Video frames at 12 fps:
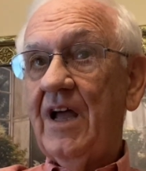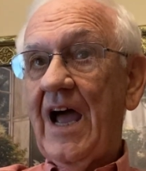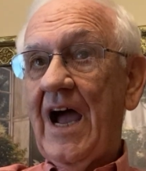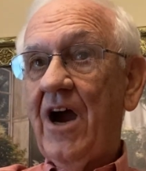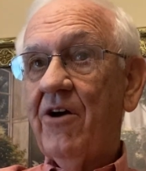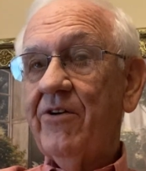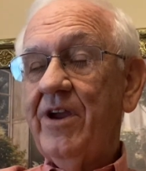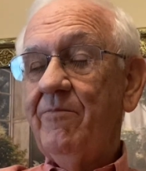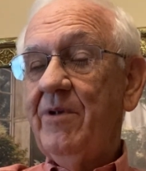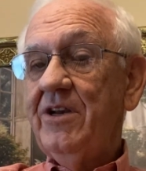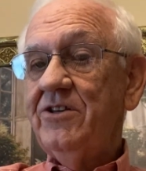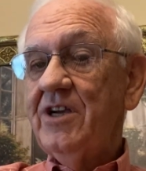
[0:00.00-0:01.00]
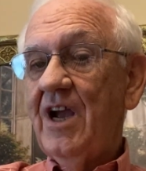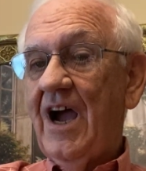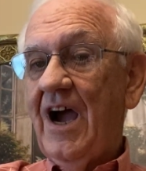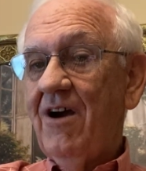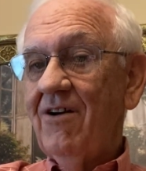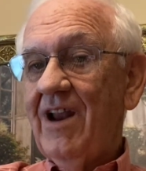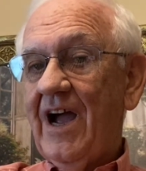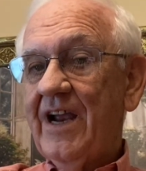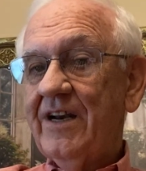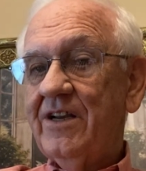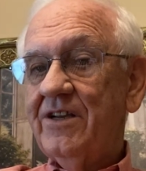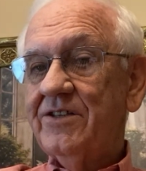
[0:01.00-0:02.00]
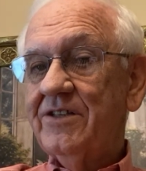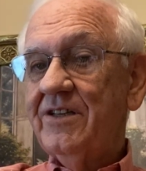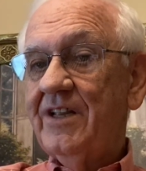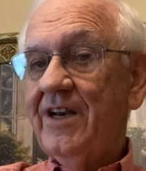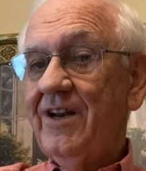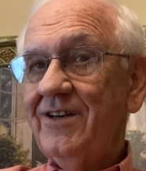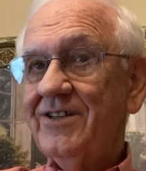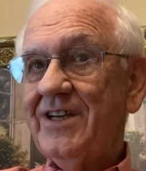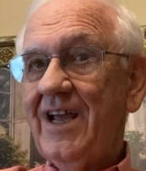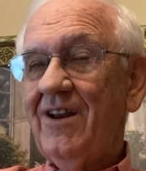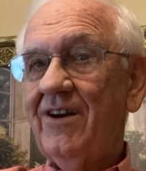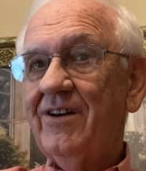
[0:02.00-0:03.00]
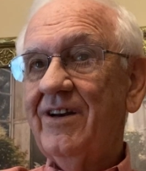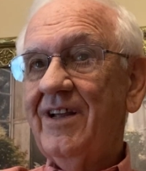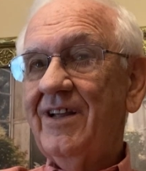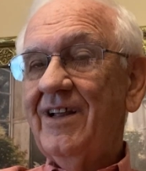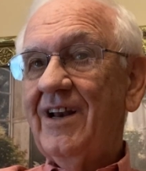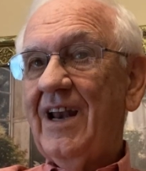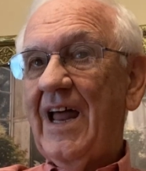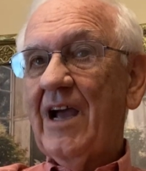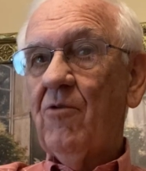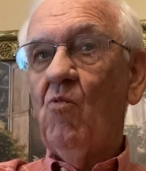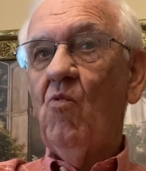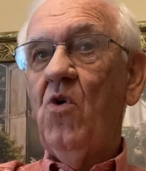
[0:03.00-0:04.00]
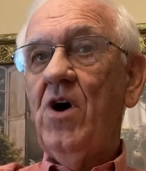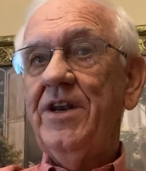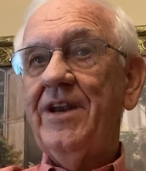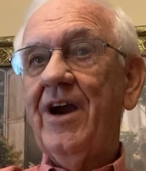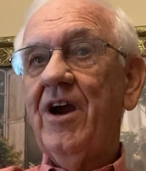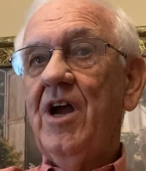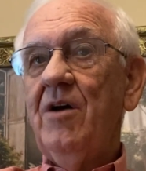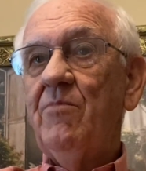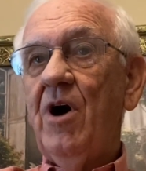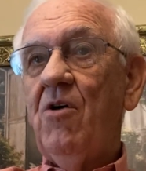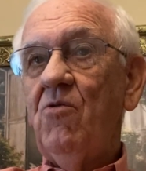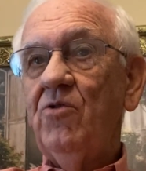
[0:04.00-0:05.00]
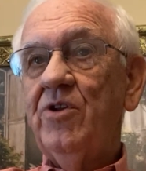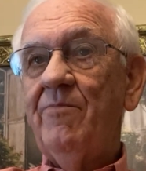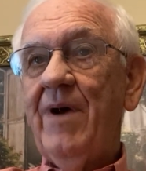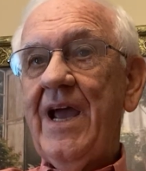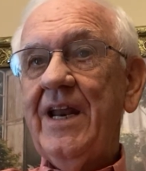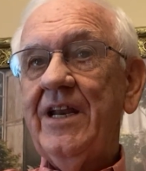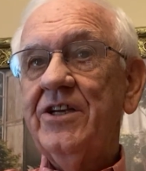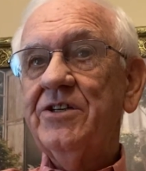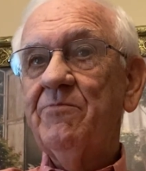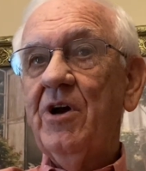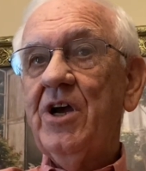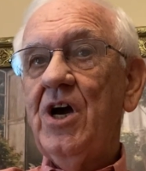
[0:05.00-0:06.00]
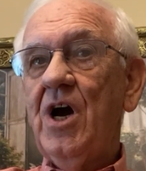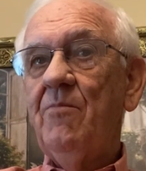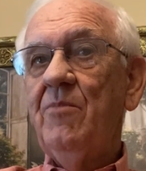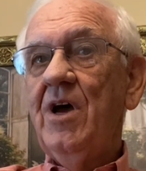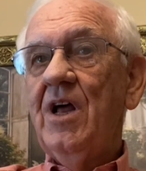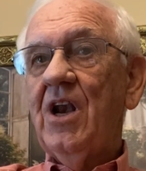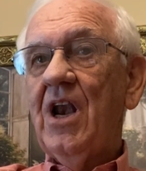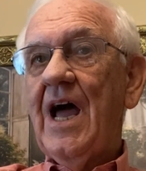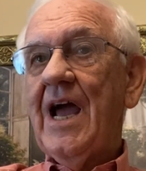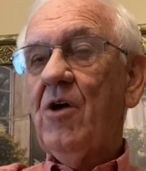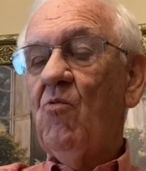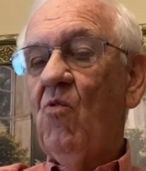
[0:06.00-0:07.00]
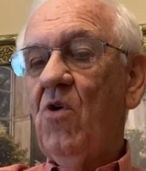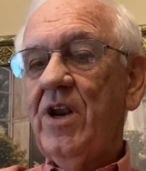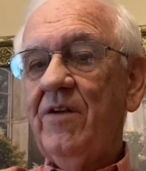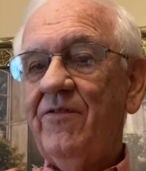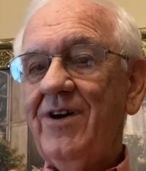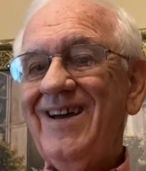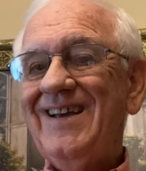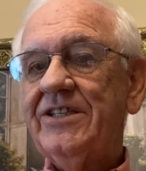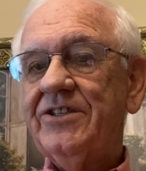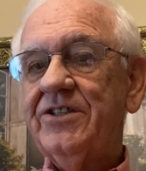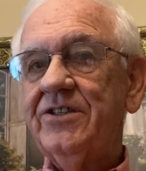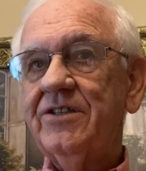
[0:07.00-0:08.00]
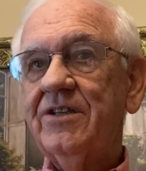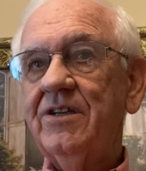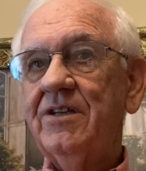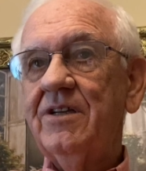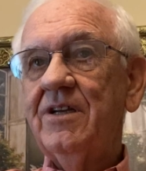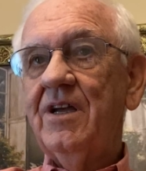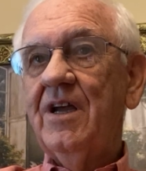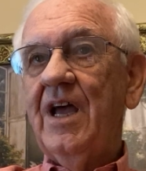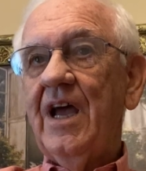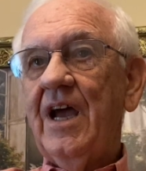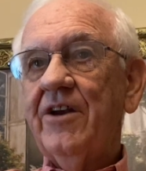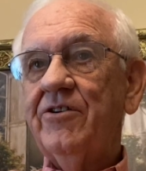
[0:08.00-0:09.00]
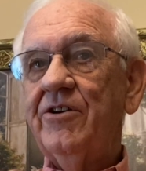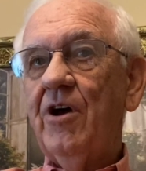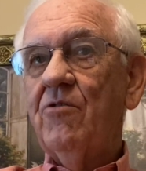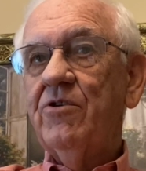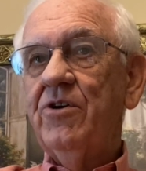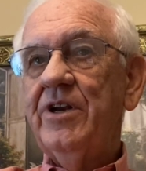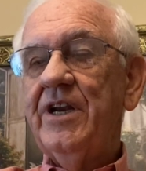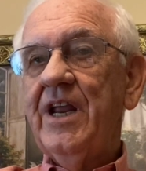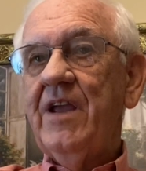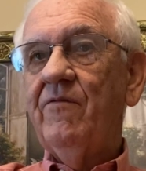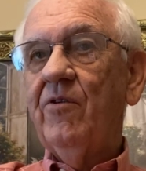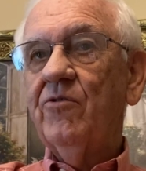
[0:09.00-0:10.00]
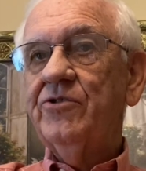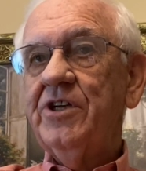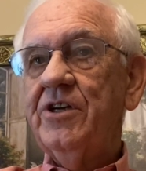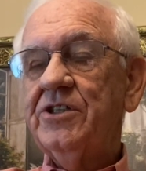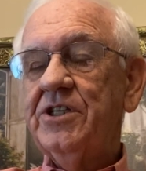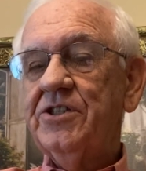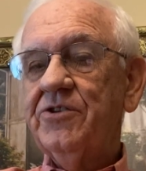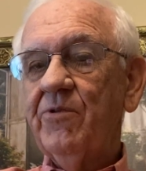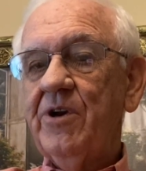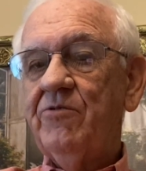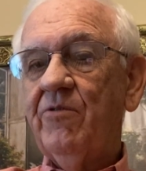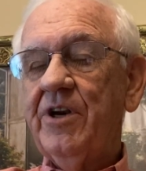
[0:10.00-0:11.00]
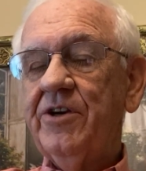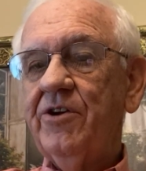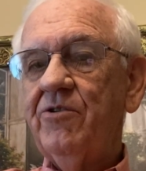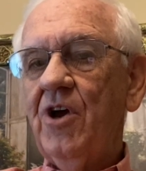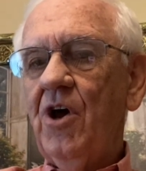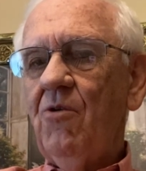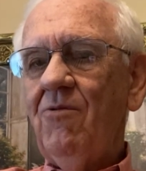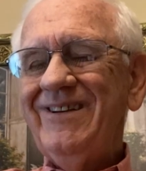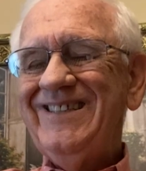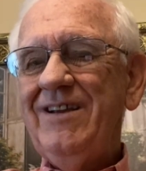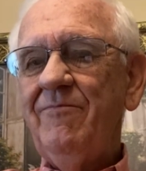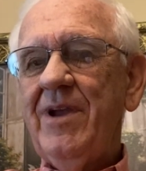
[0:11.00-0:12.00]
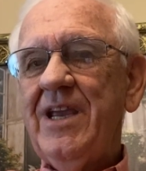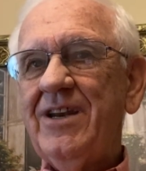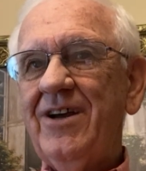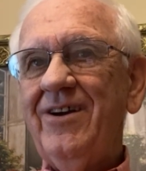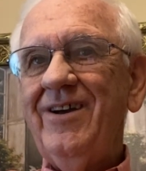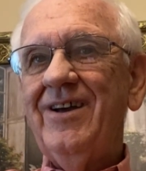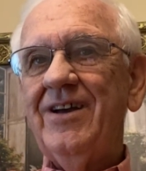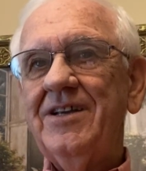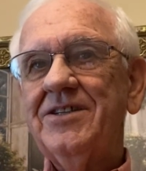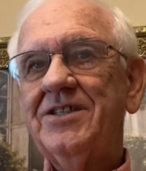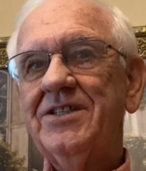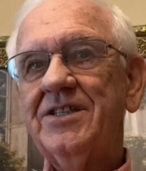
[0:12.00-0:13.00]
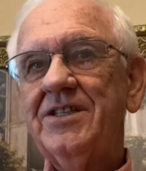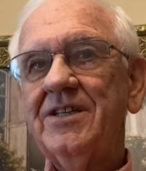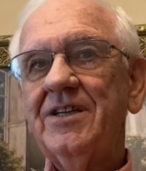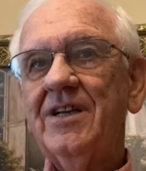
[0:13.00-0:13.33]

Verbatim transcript: our image, our likeness. That doesn't sound like one there. Behold, the man has become like one of us to know good and evil. Genesis 3.22. What does he mean, us?